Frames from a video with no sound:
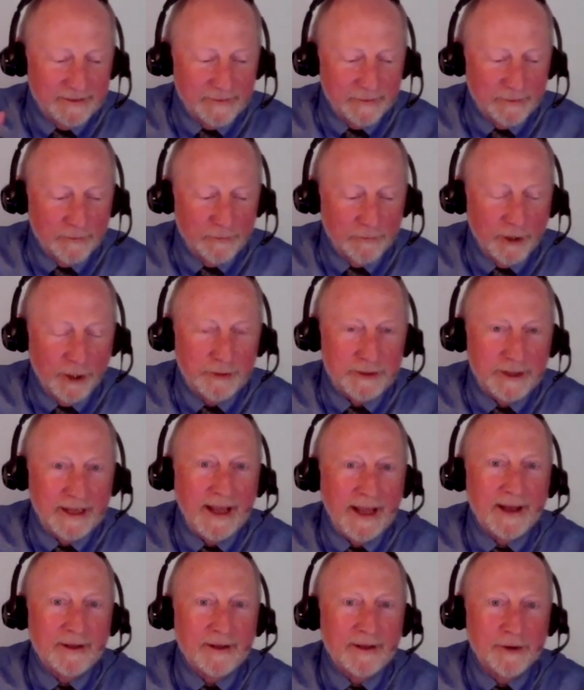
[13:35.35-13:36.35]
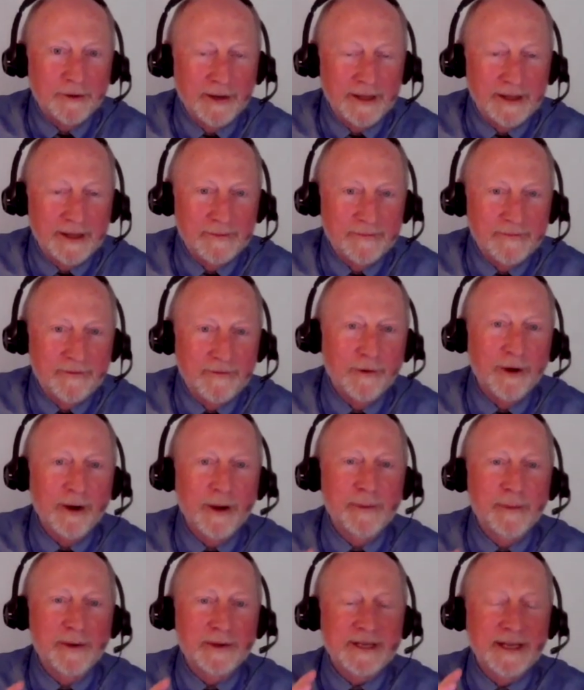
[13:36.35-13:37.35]
wrote the algorithm for
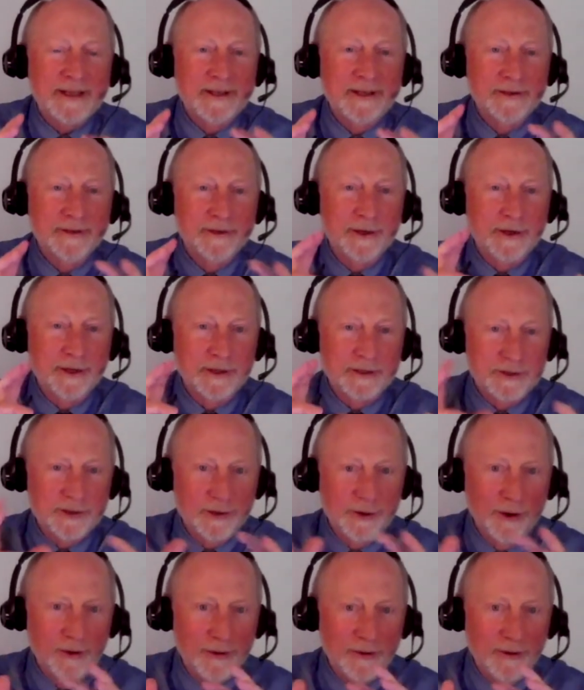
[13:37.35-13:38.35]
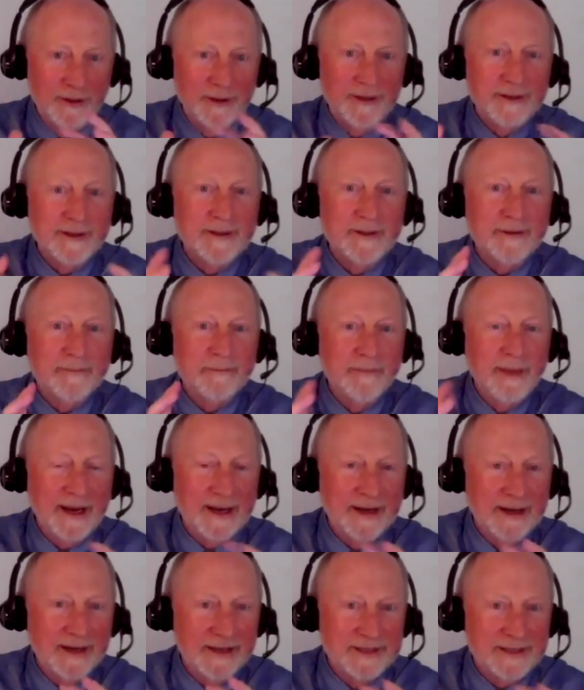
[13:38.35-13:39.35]
a particular control
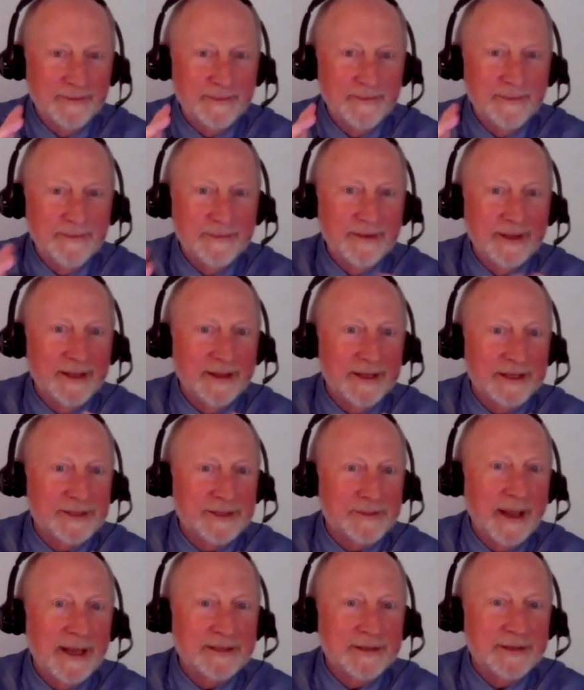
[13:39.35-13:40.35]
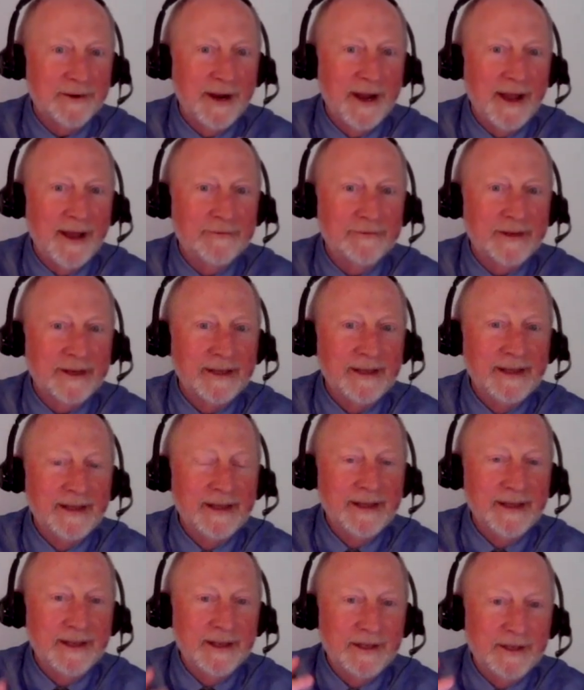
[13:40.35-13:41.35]
mechanism in the spacecraft
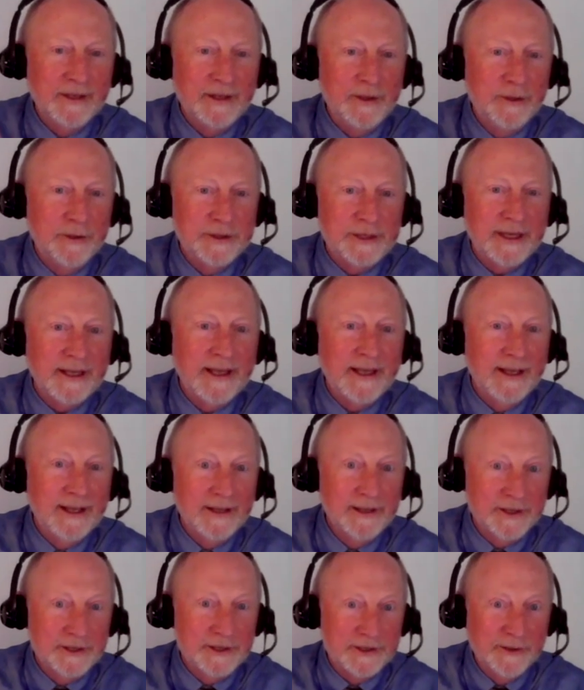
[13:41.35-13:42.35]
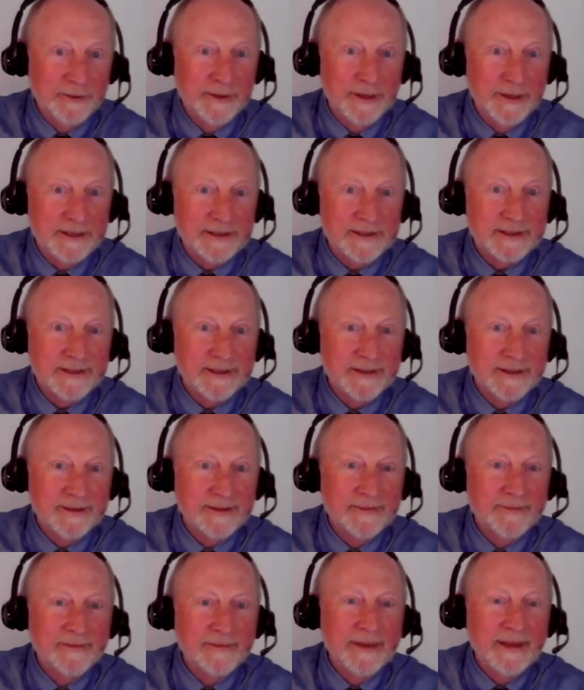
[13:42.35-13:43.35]
using English units.
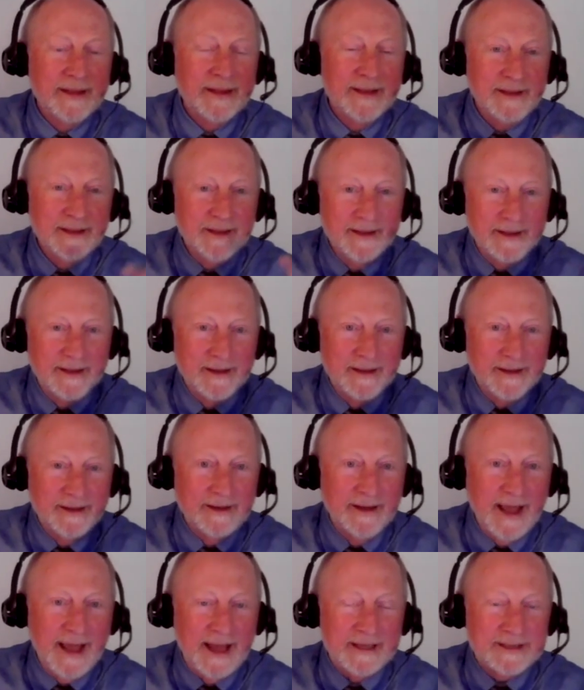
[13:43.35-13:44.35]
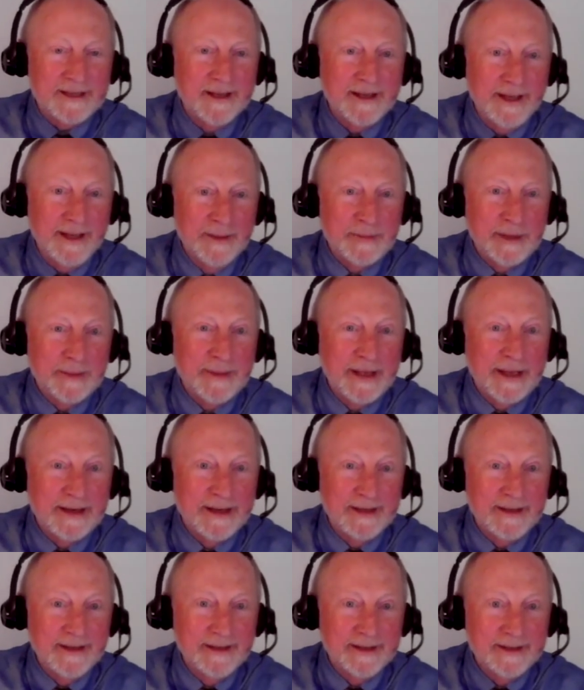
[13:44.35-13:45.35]
NASA
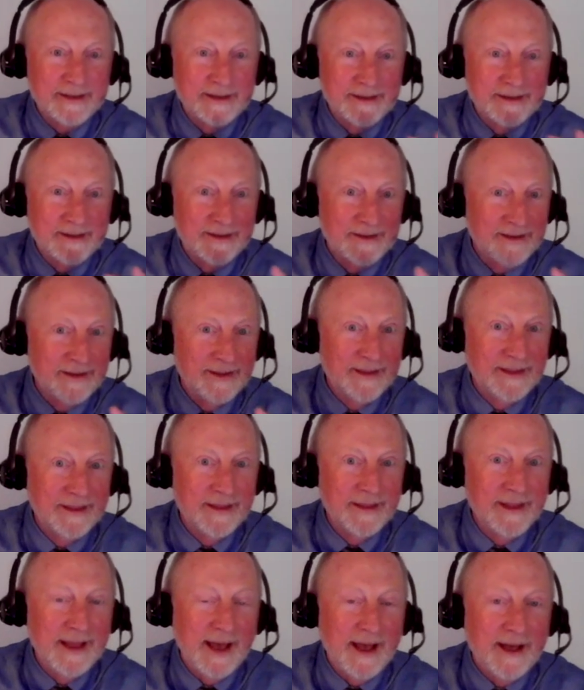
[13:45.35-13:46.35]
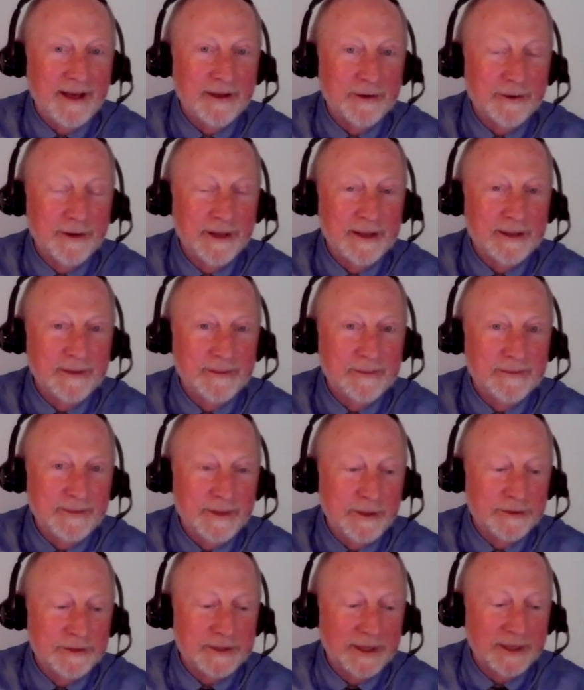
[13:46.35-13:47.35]
implemented the algorithm
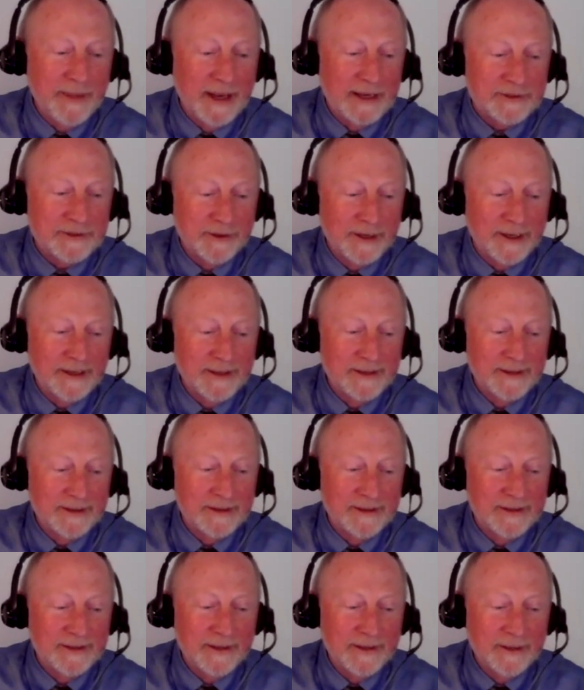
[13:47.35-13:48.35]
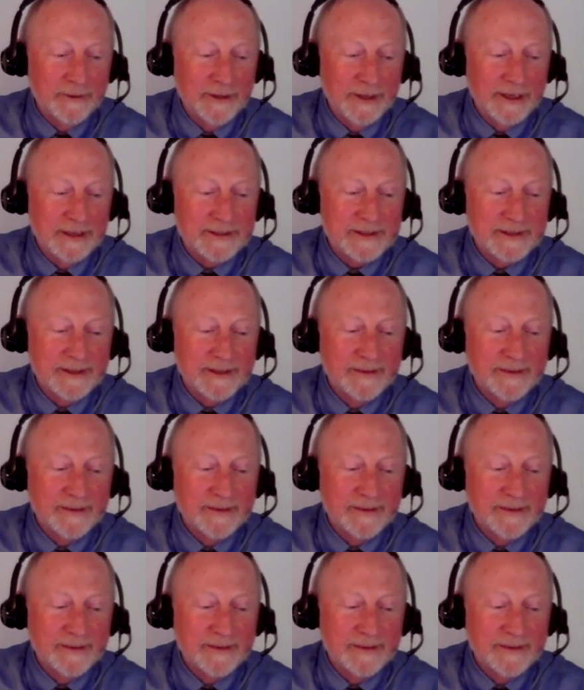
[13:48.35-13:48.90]
using metric units.